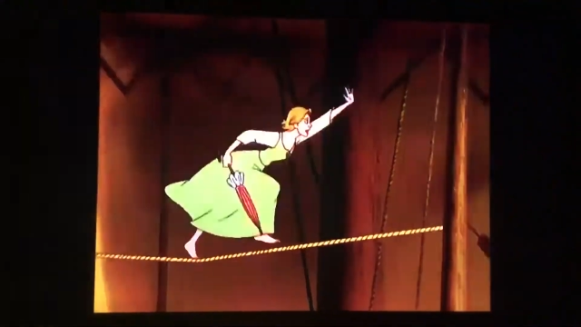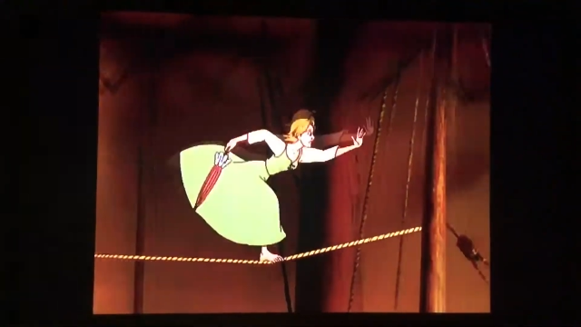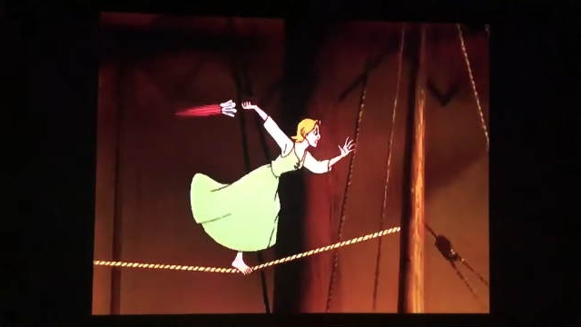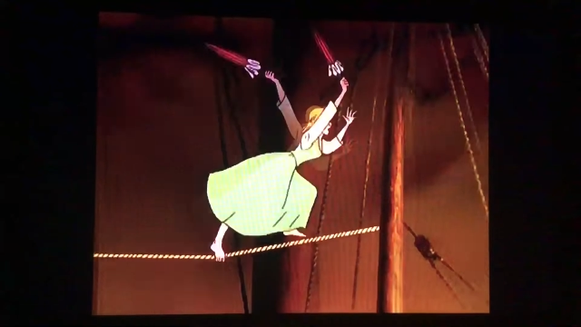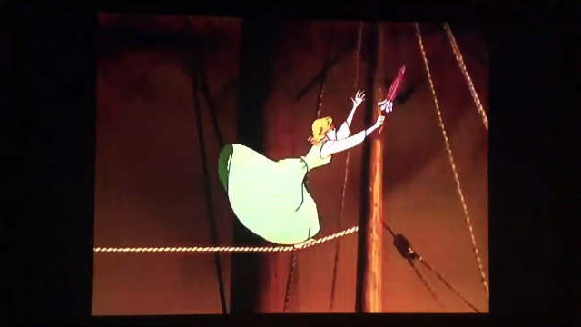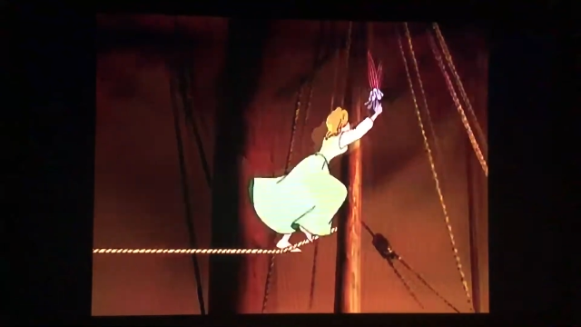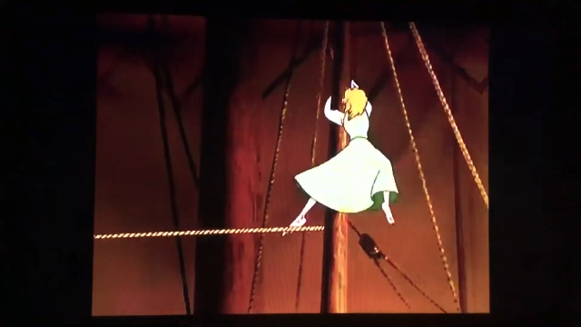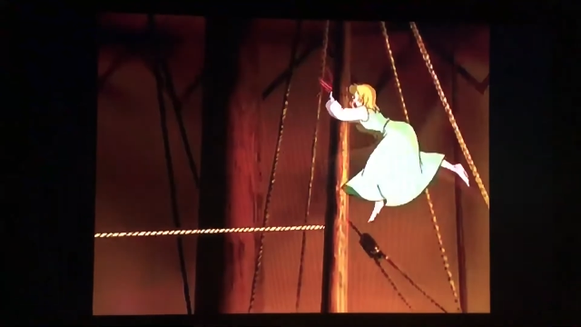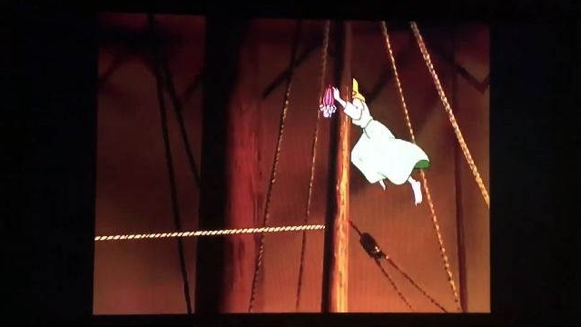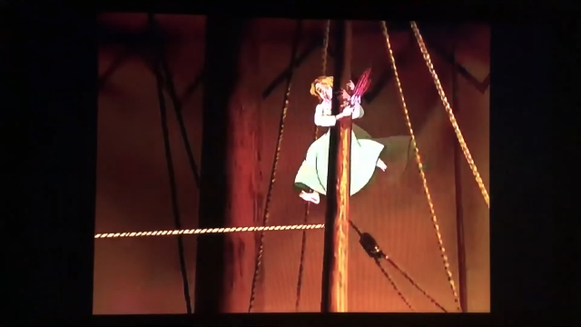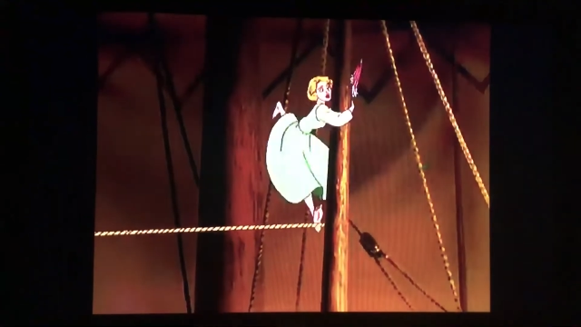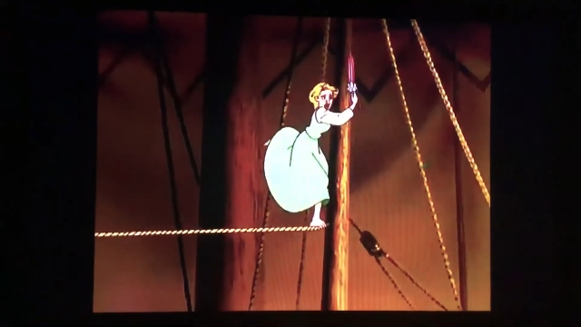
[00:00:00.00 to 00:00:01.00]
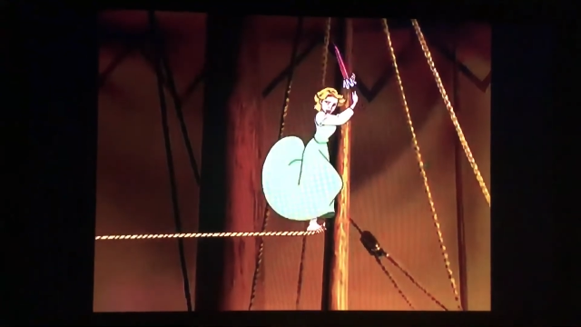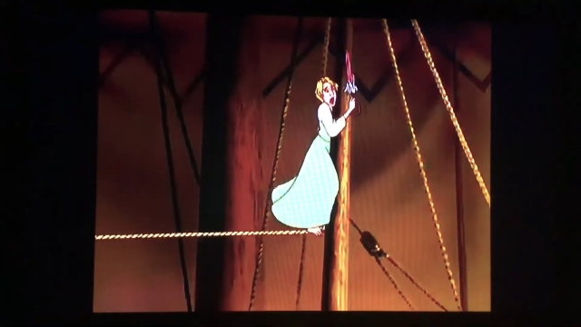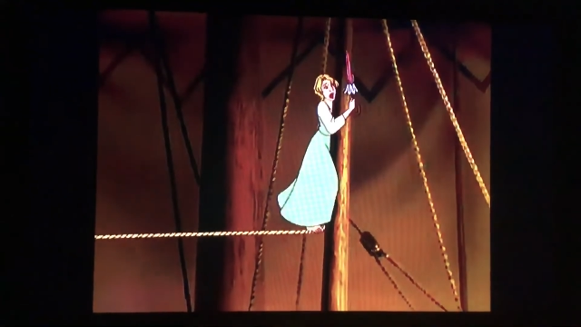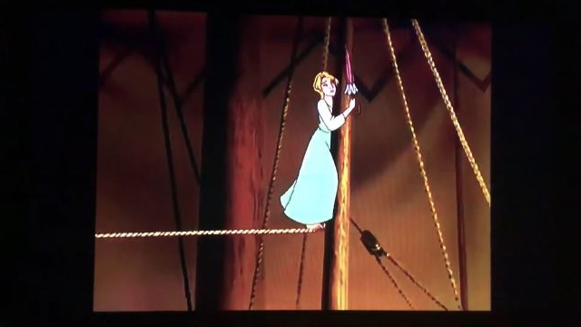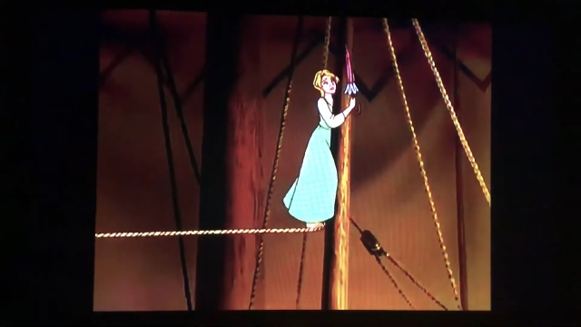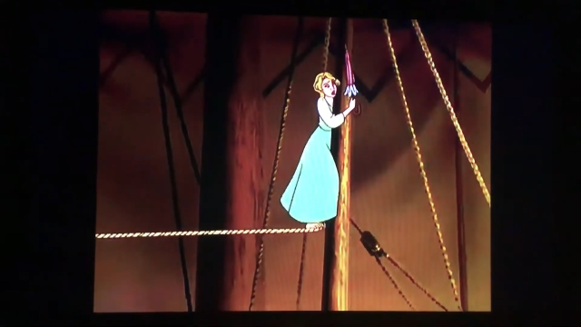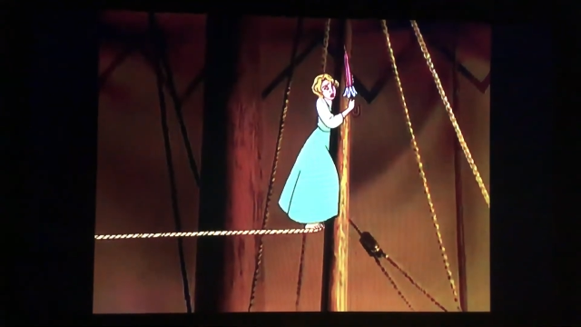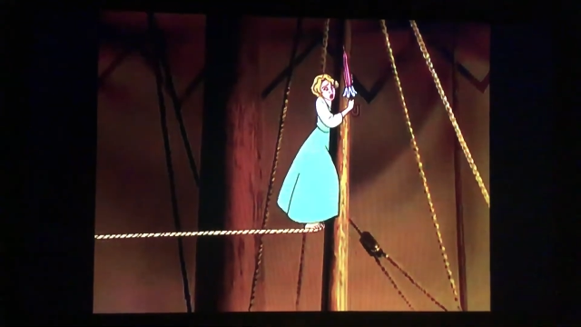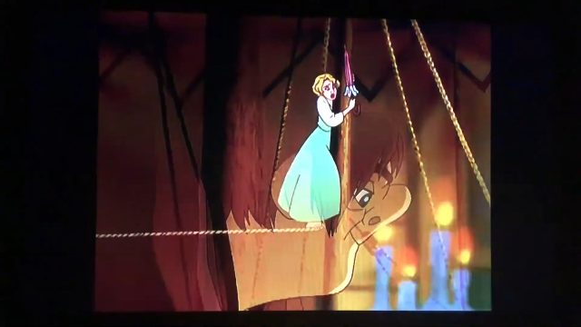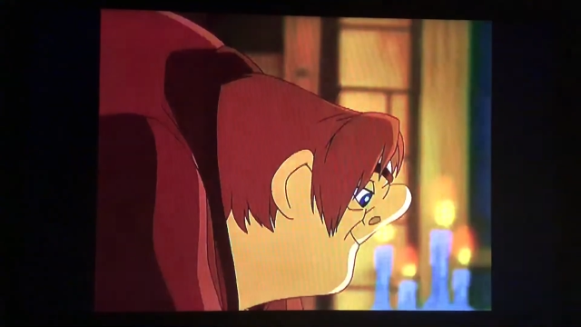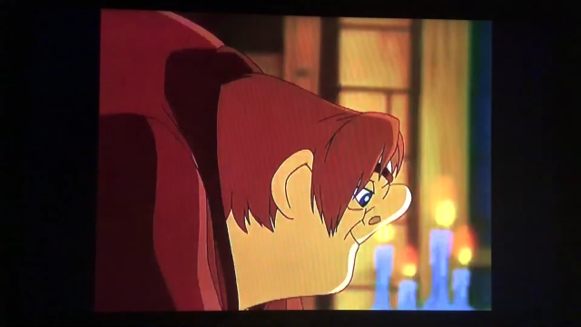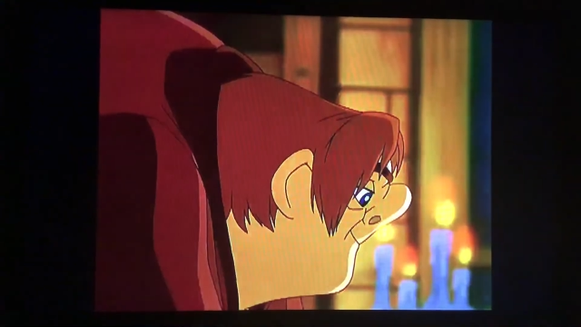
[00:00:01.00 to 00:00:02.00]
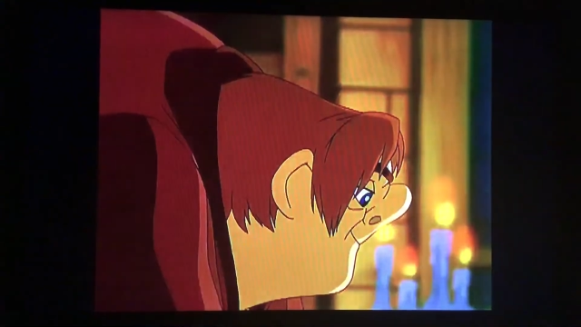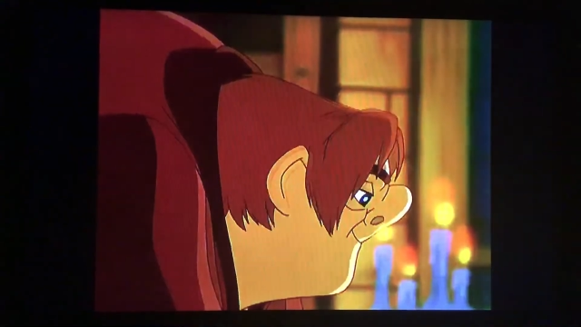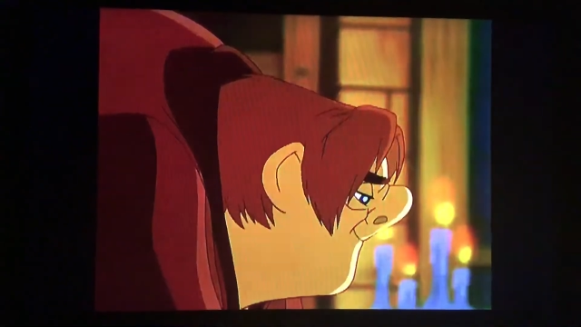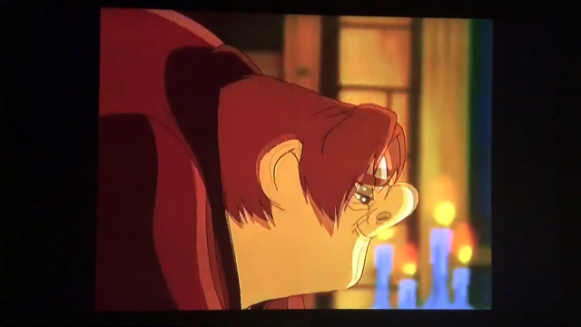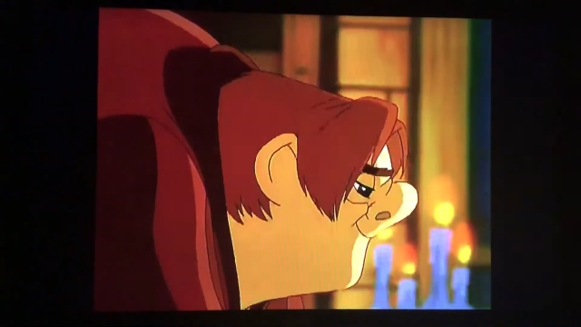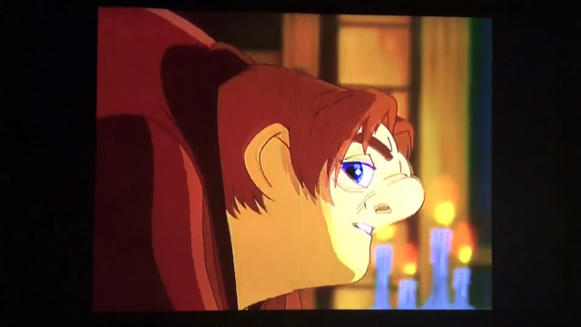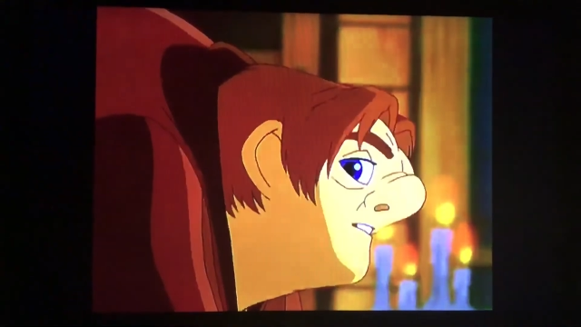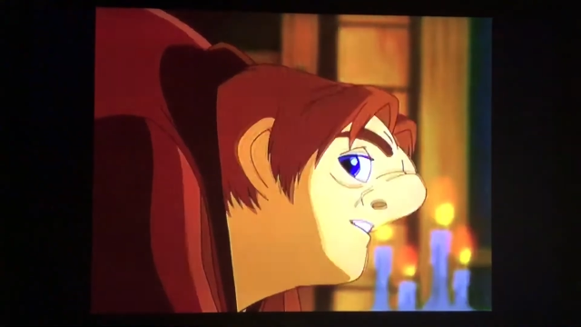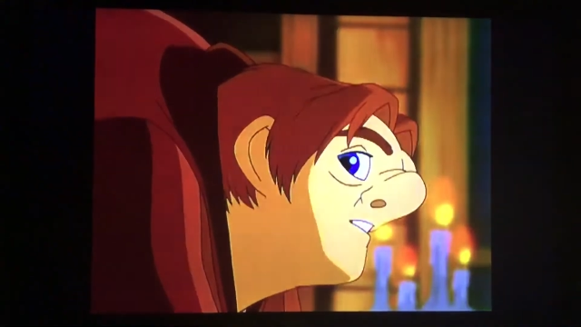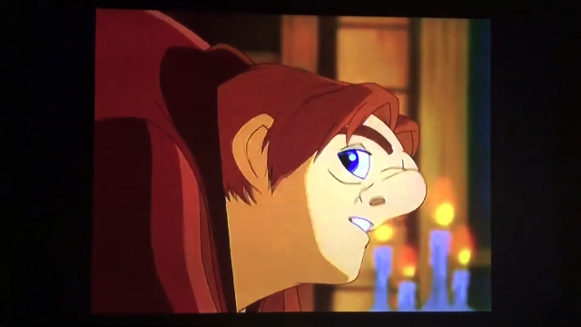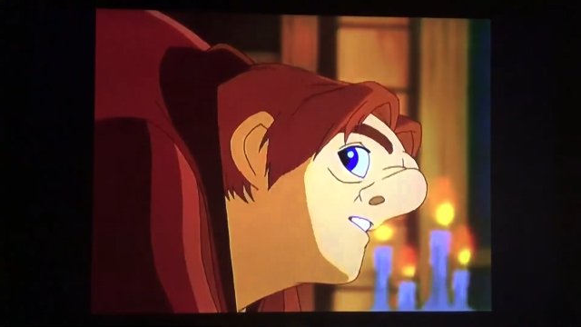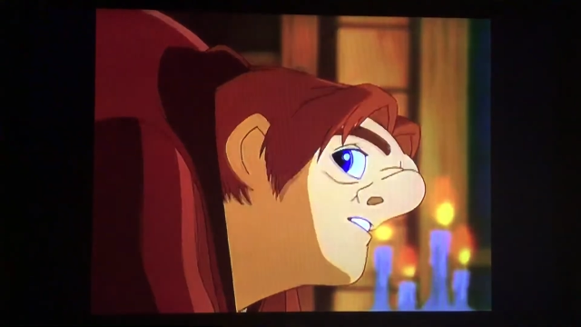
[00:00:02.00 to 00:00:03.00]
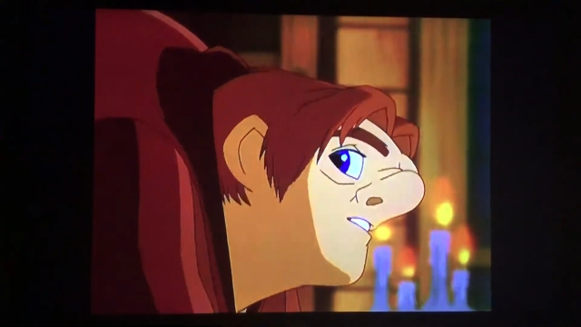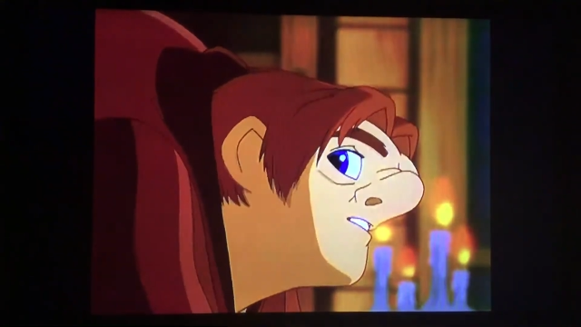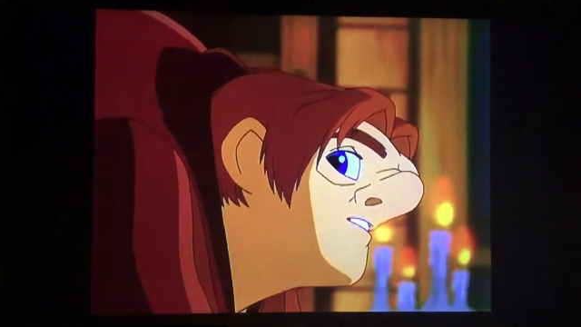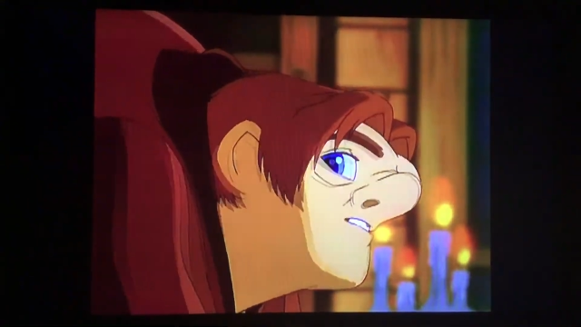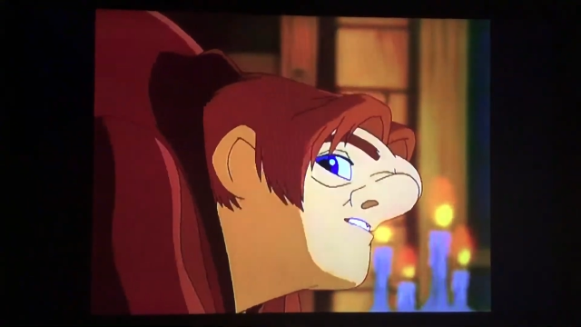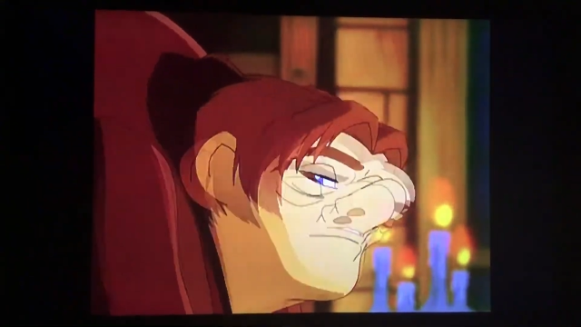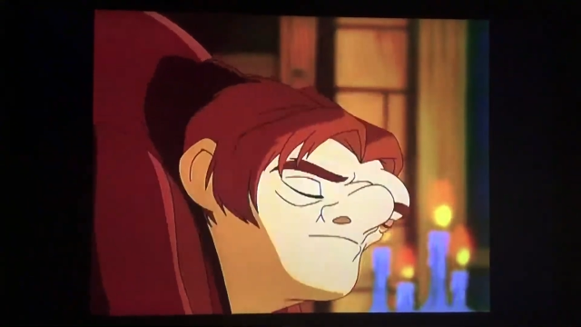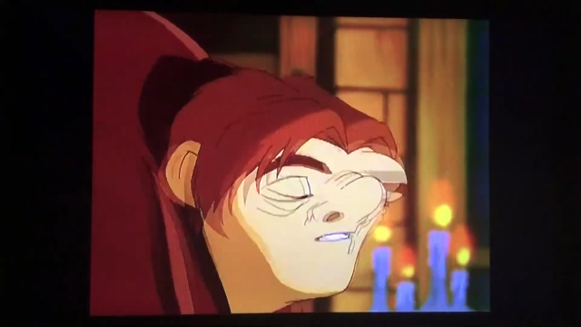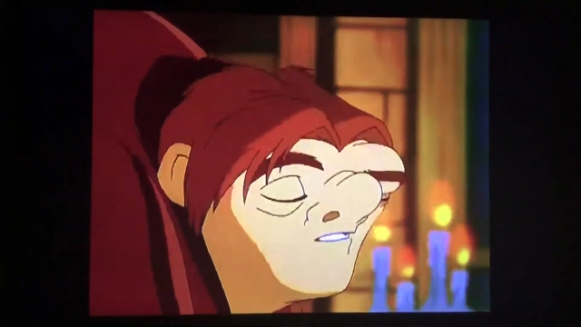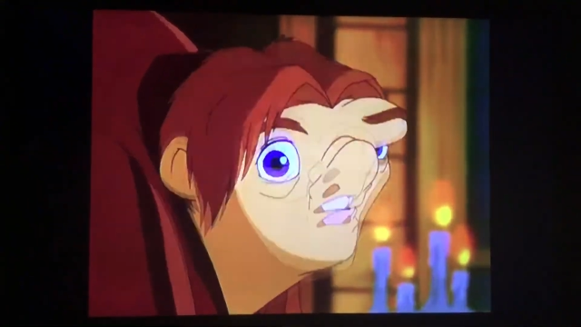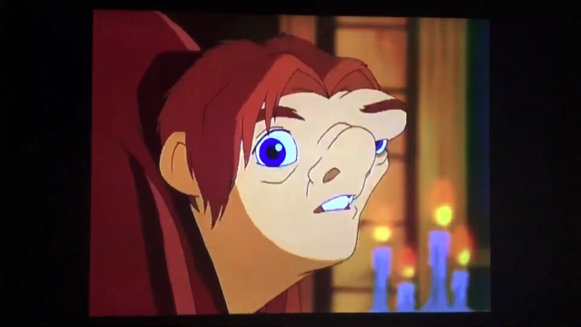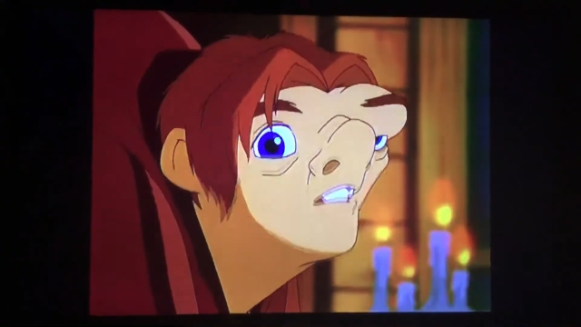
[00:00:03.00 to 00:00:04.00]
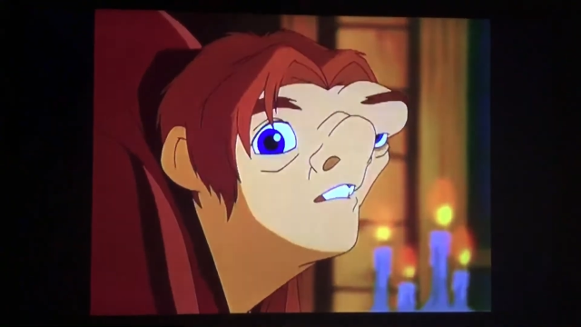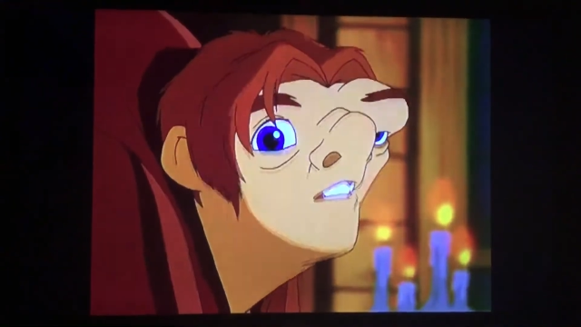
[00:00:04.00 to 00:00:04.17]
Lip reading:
[unreadable: no face in view]